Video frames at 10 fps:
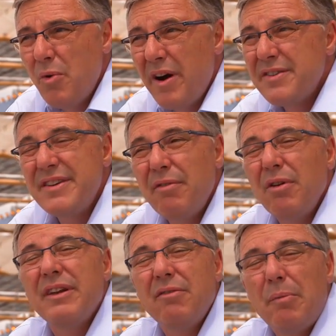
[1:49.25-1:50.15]
we are
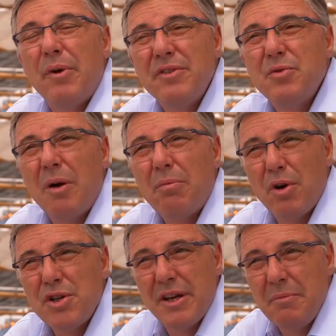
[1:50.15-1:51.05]
several developers who
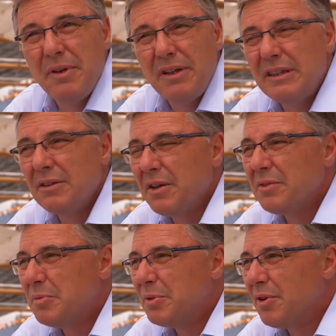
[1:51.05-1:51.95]
approached him in
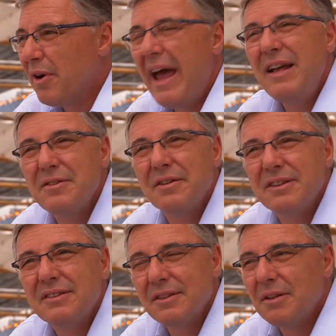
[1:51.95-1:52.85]
order to put our hands on
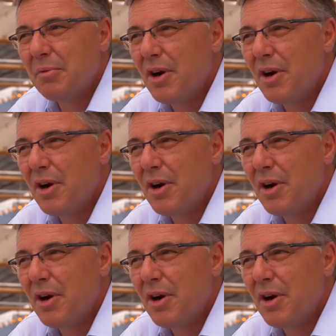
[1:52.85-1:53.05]
this uh,